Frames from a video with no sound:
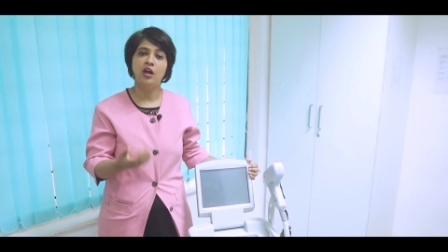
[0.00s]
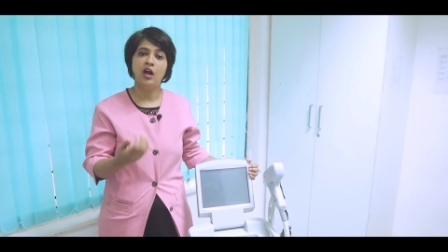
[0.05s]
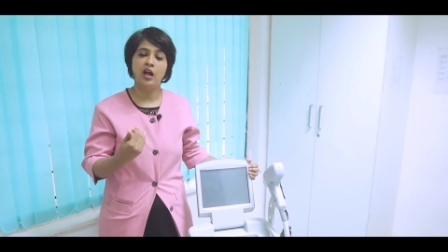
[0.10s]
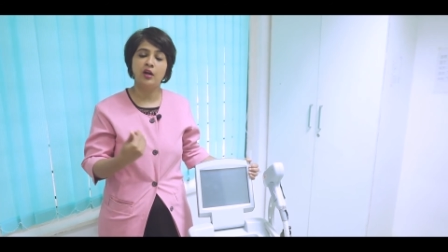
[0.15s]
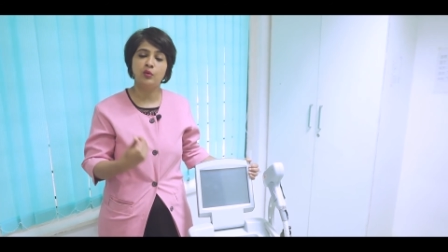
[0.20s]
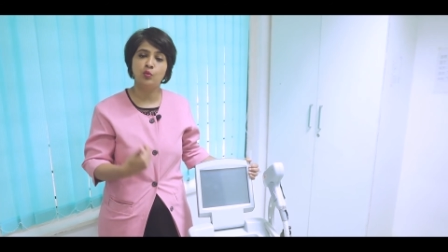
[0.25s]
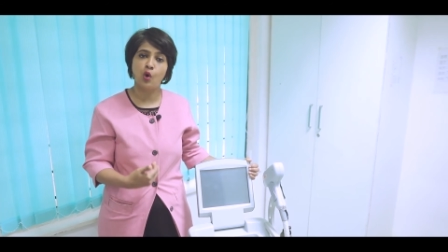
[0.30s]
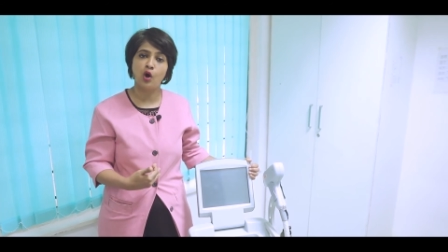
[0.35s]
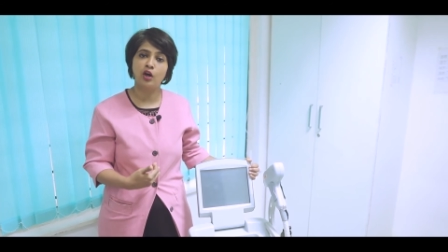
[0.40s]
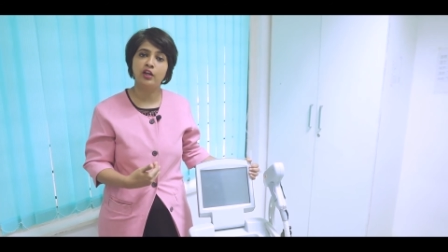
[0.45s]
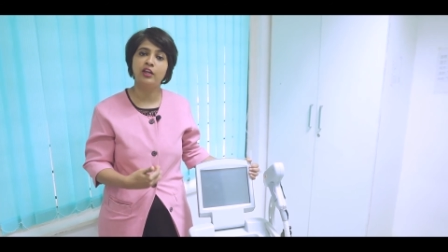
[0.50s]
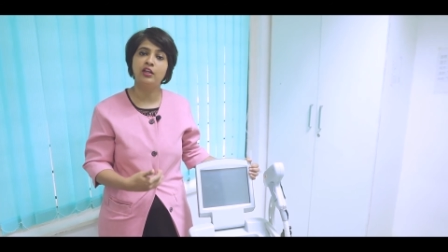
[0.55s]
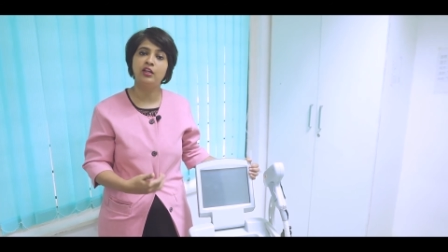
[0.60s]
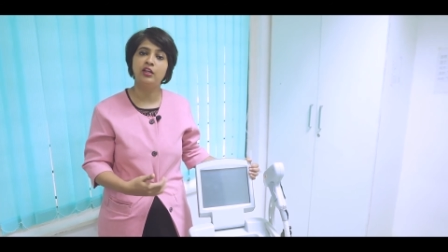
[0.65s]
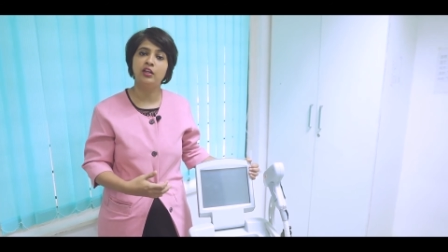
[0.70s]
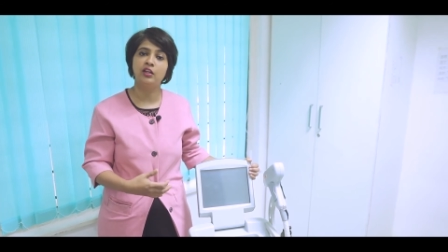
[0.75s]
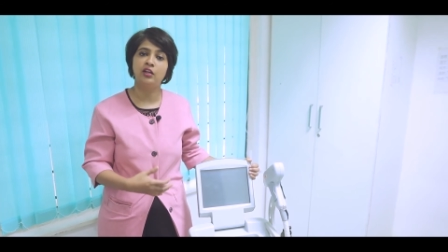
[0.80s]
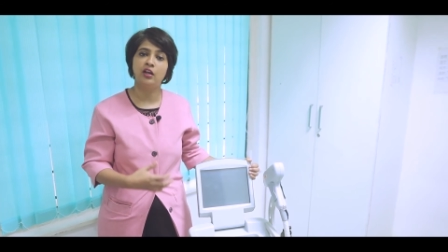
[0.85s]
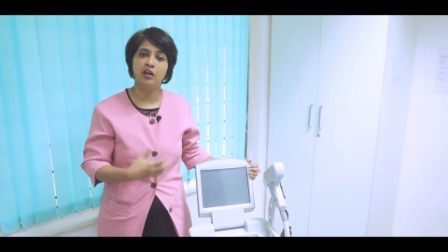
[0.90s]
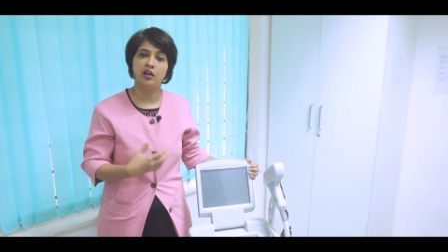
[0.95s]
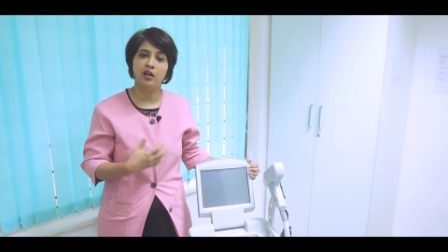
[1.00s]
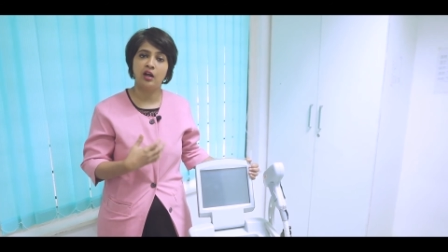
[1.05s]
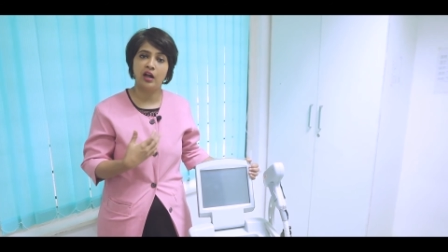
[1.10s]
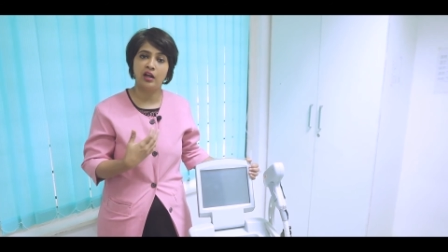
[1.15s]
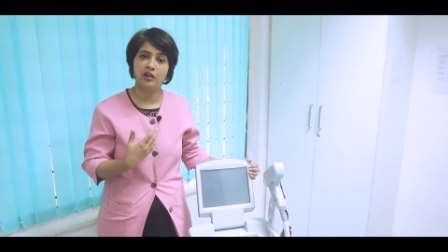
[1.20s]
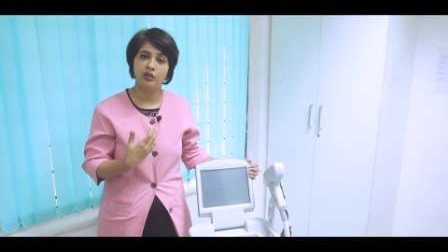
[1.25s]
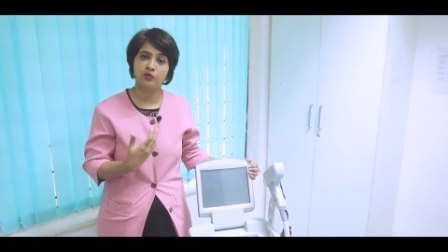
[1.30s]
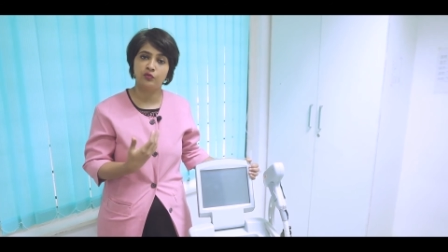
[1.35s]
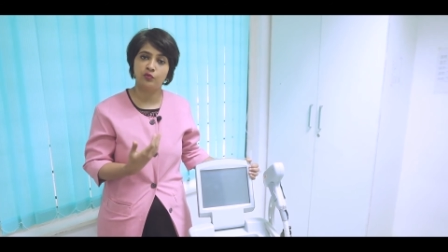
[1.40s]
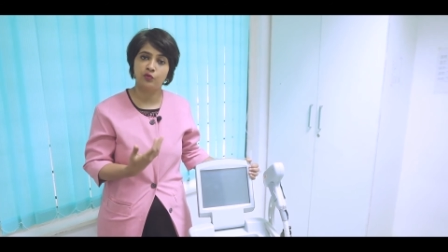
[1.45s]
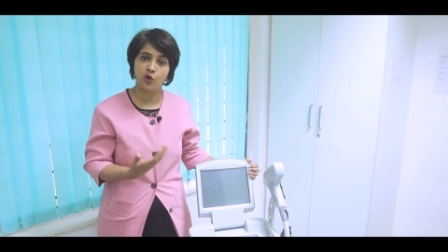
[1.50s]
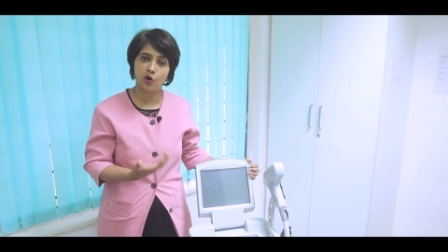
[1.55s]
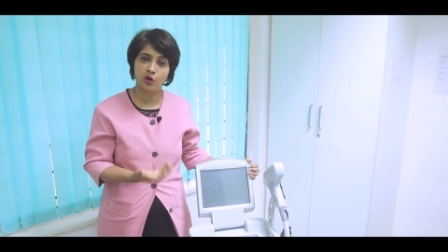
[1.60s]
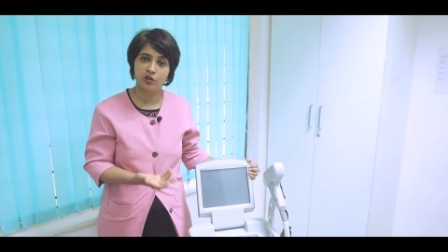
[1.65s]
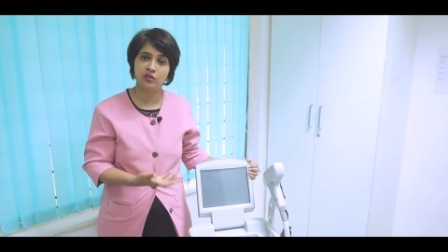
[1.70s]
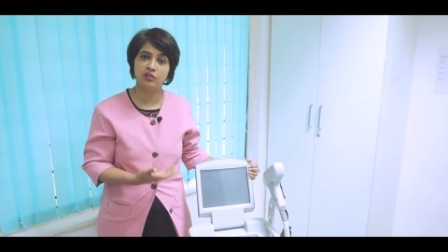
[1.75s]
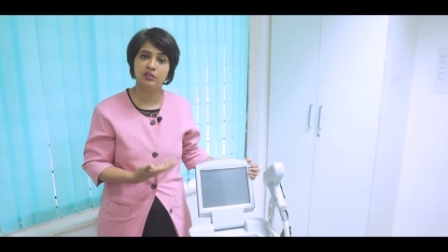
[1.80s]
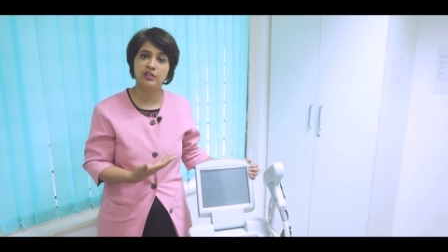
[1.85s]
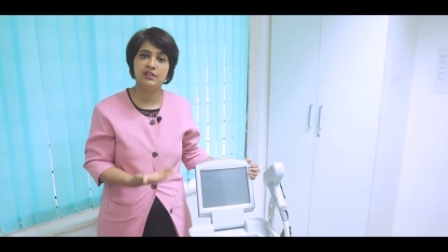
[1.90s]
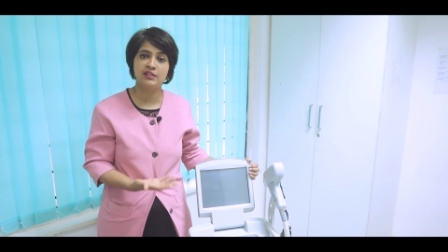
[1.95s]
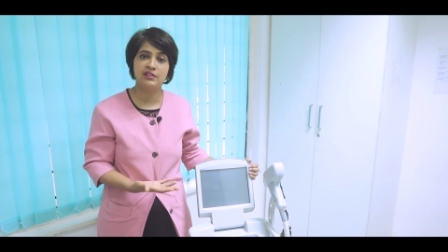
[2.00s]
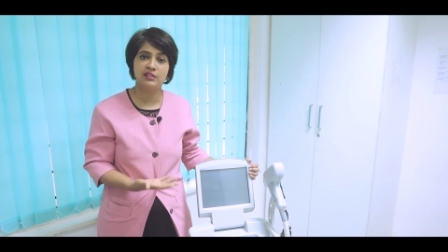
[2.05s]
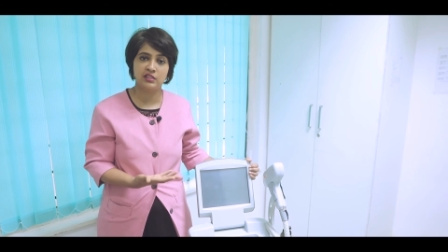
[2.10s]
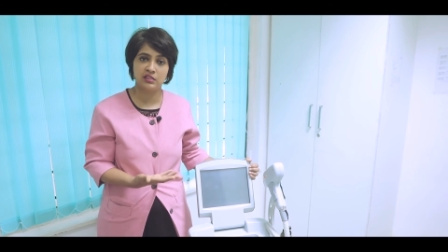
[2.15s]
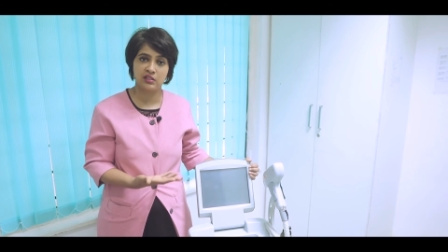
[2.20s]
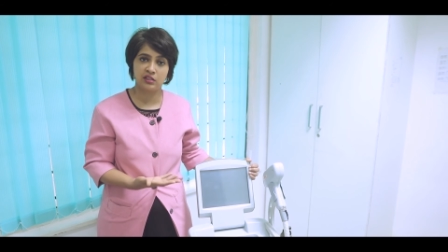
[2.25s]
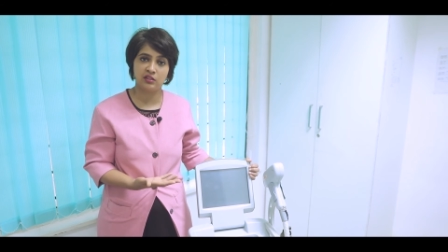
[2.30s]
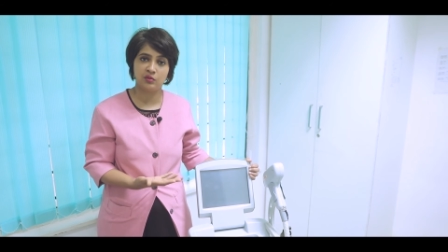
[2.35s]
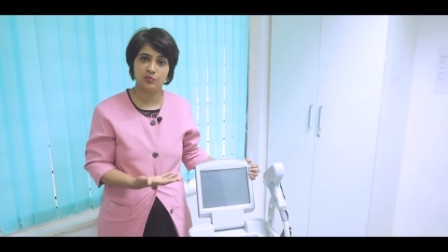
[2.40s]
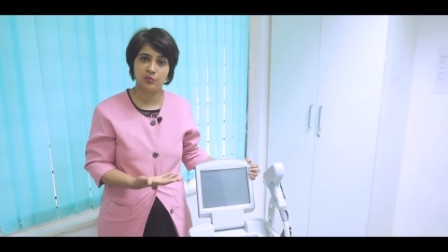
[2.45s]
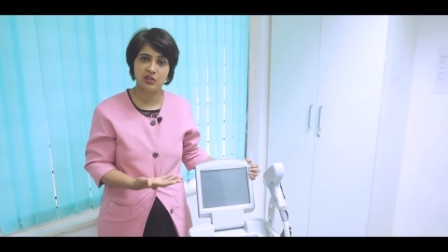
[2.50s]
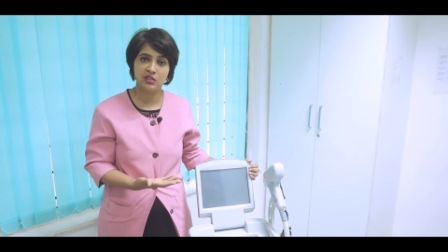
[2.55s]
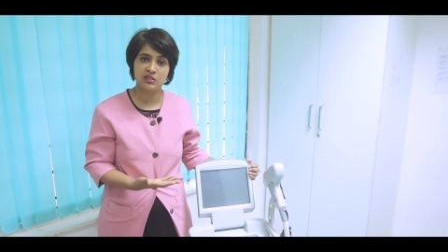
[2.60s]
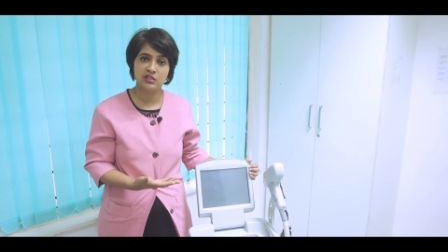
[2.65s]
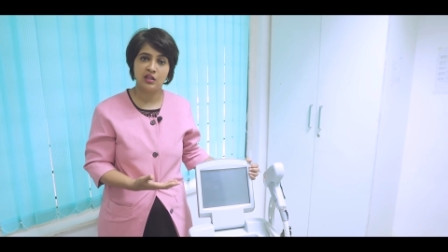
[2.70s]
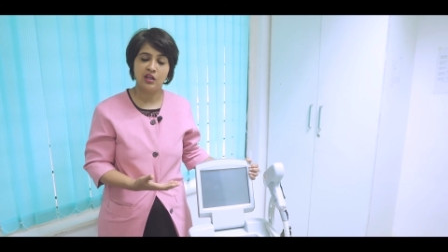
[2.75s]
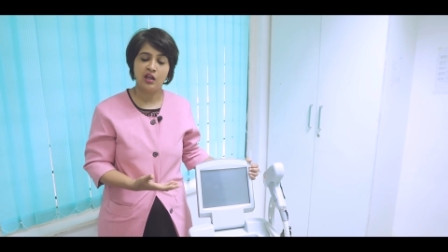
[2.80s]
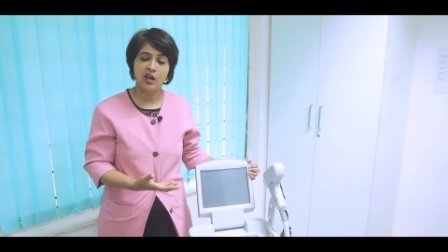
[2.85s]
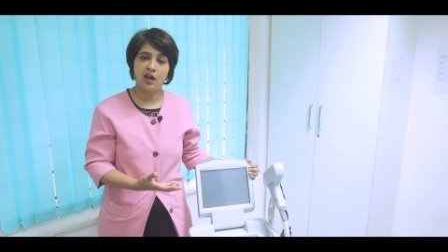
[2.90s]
and walking in for these treatments,